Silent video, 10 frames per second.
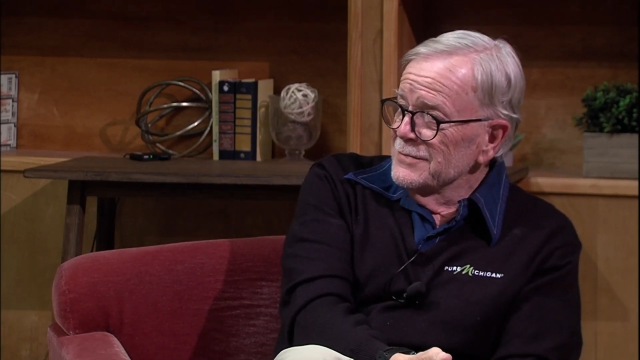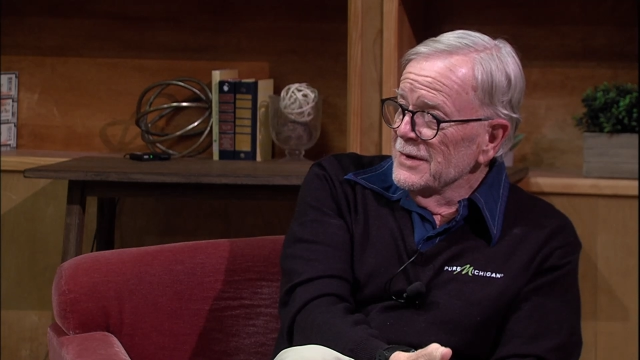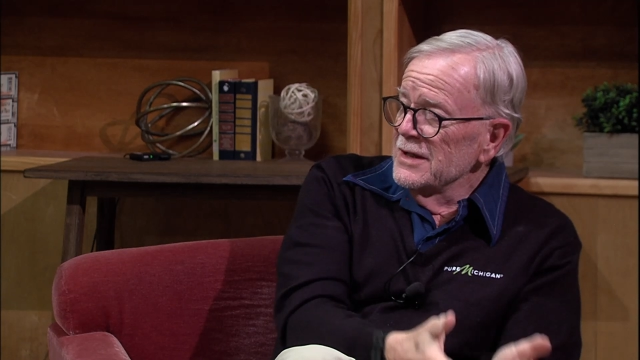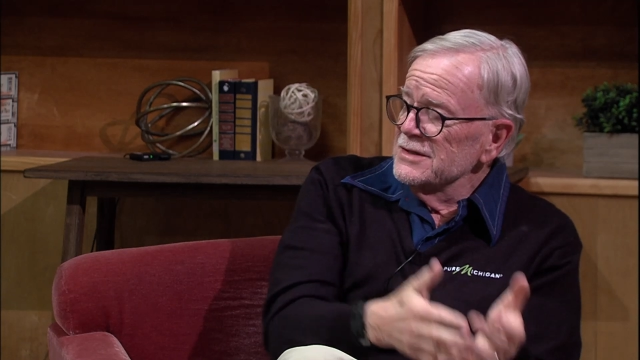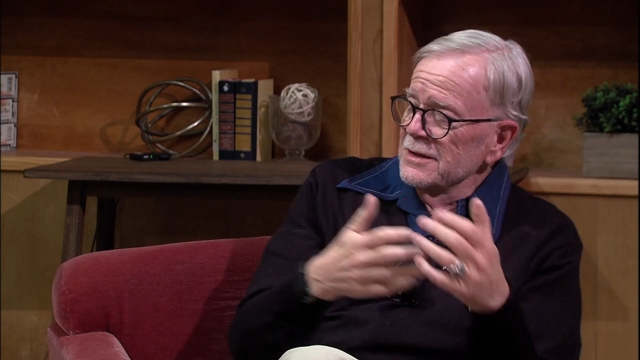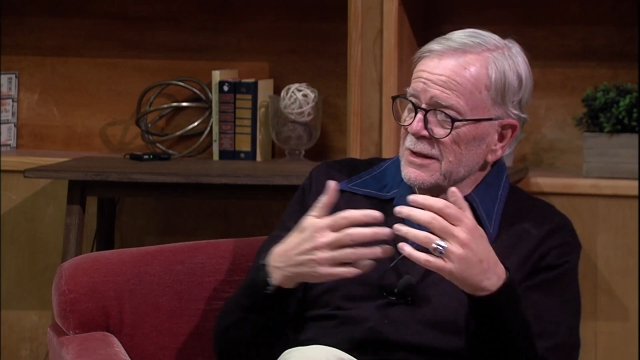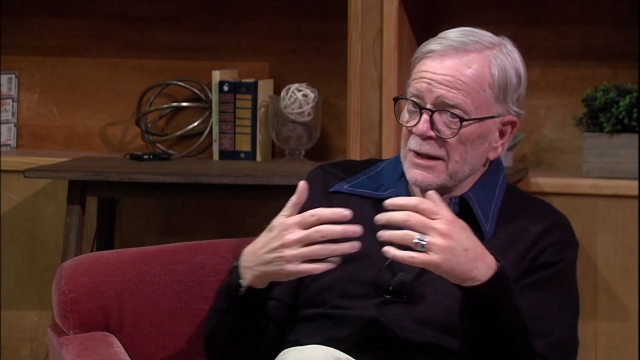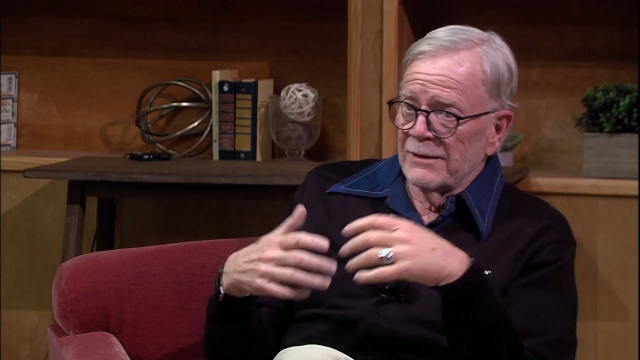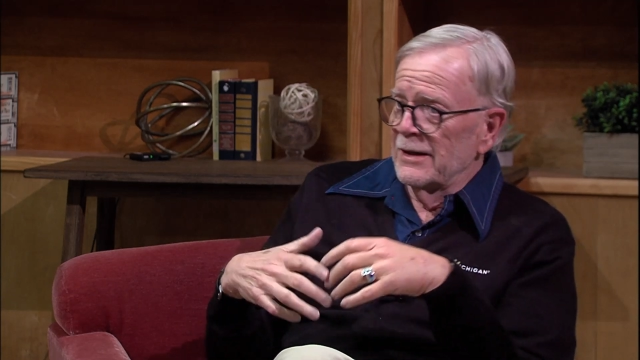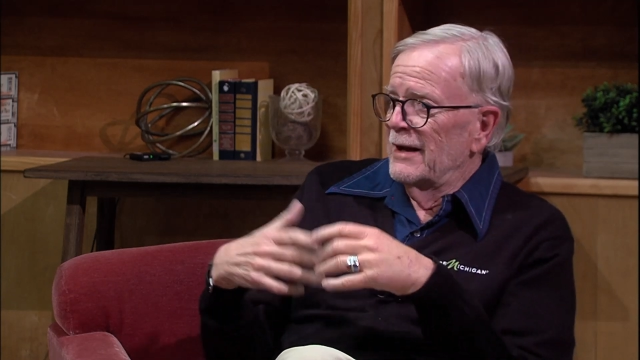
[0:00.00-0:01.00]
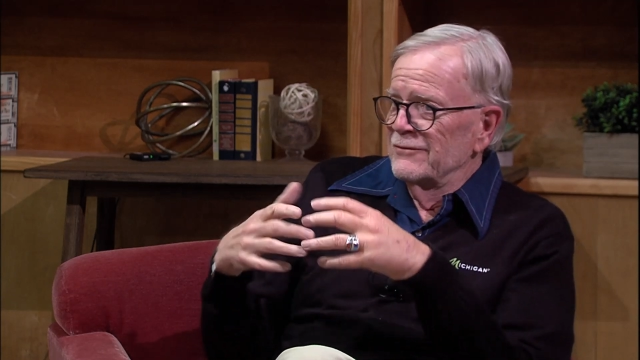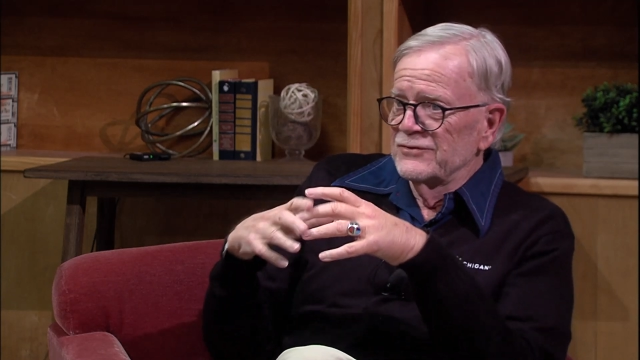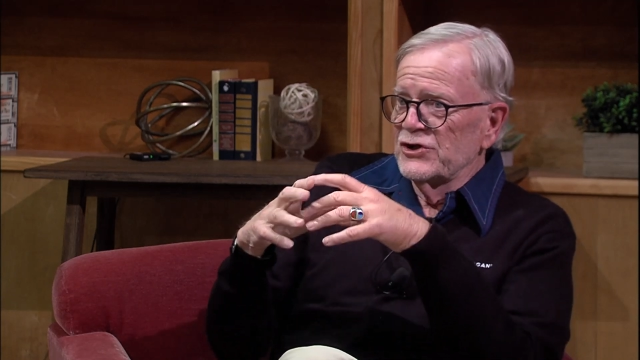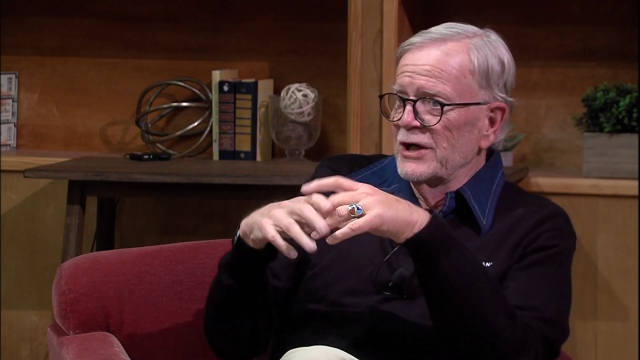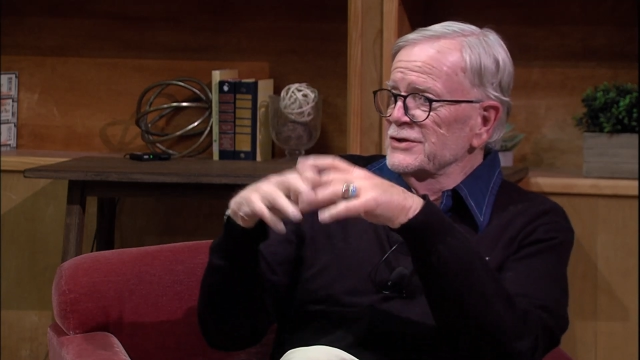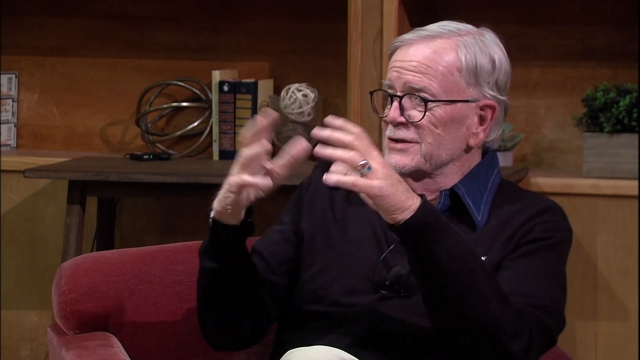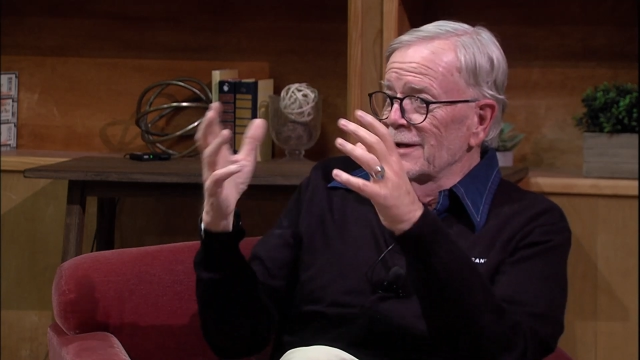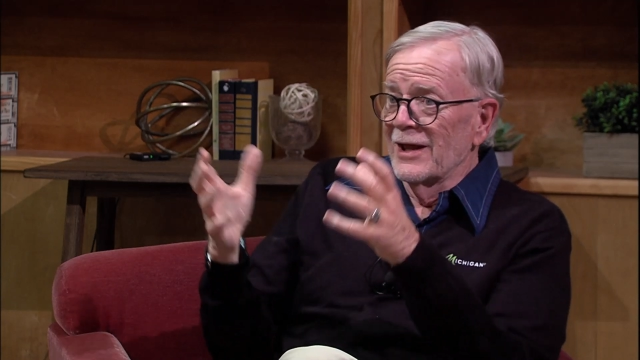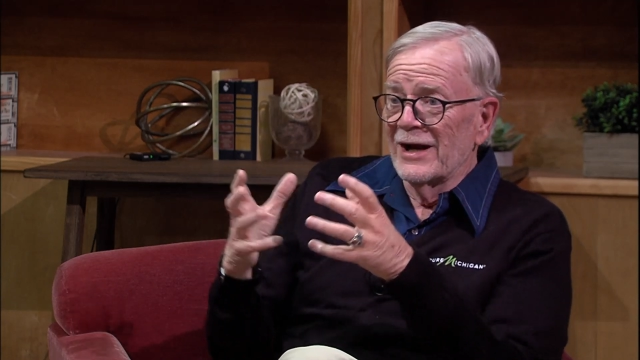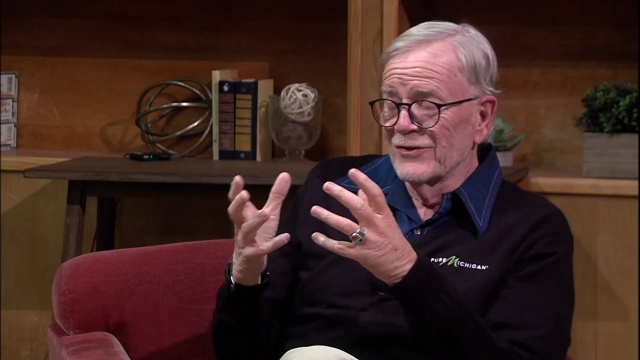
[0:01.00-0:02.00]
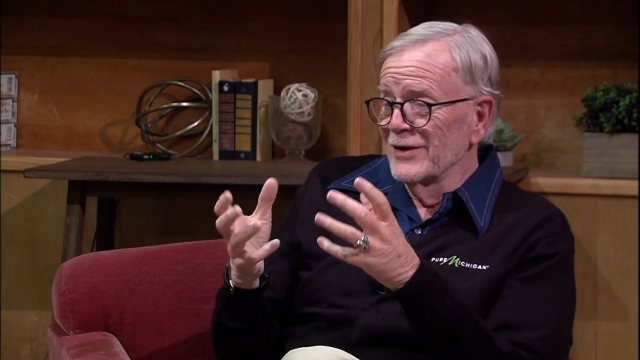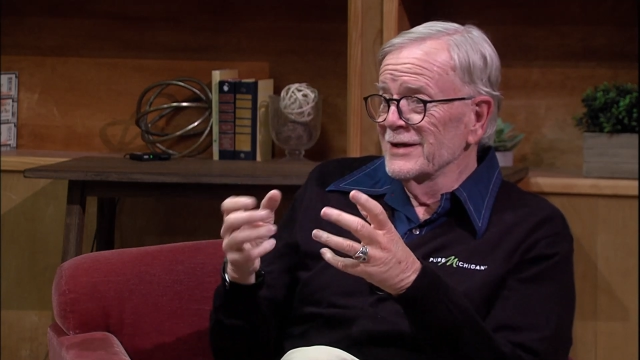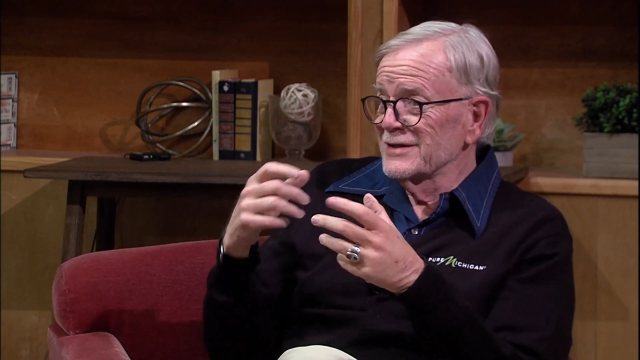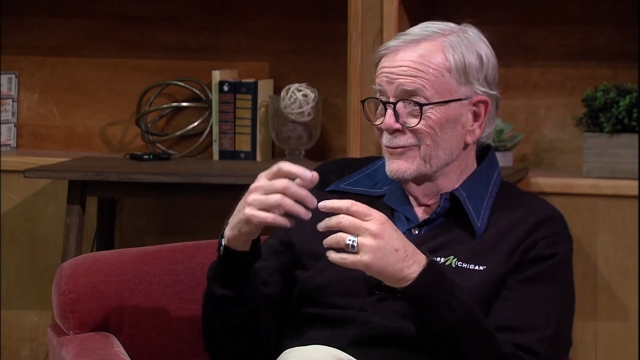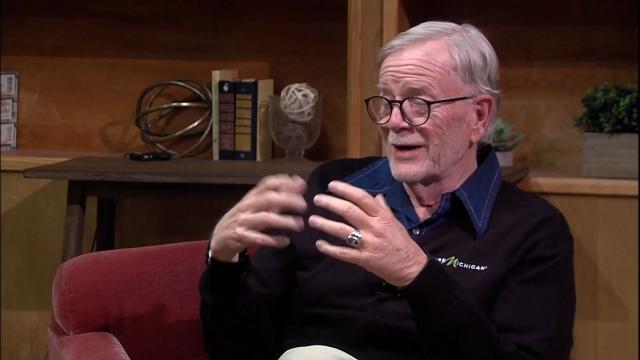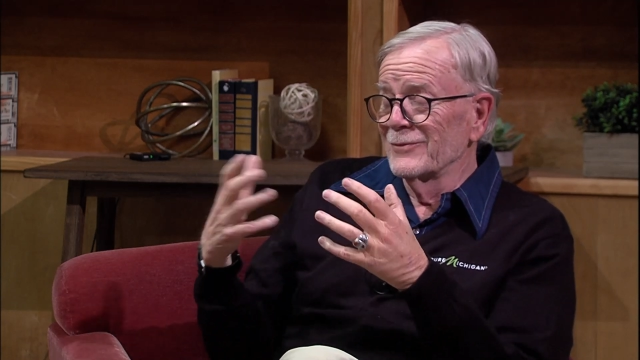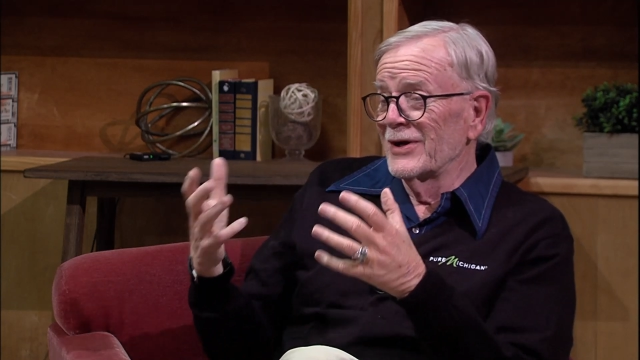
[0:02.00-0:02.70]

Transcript: Is that uh, I've changed a lot of things and what I'm going